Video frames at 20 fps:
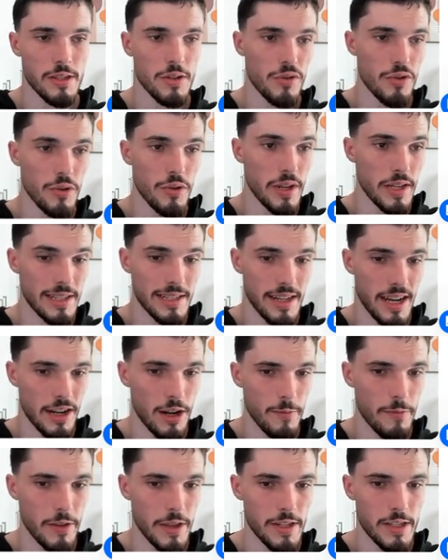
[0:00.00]
So you can sign
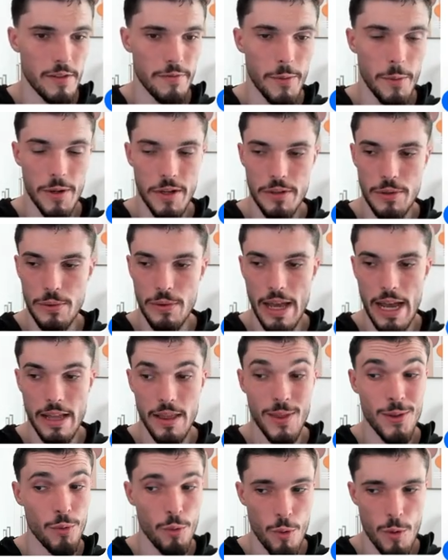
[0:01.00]
up for this if you want to do
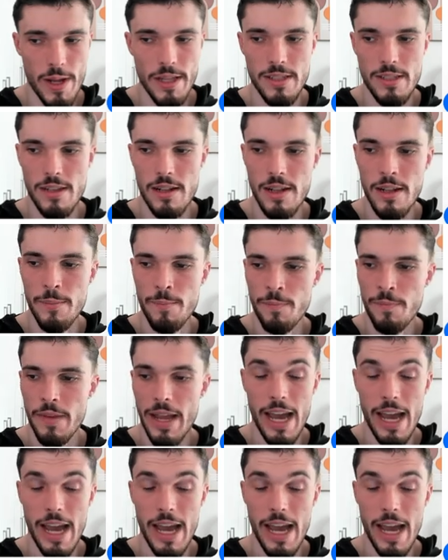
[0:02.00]
that through Instantly.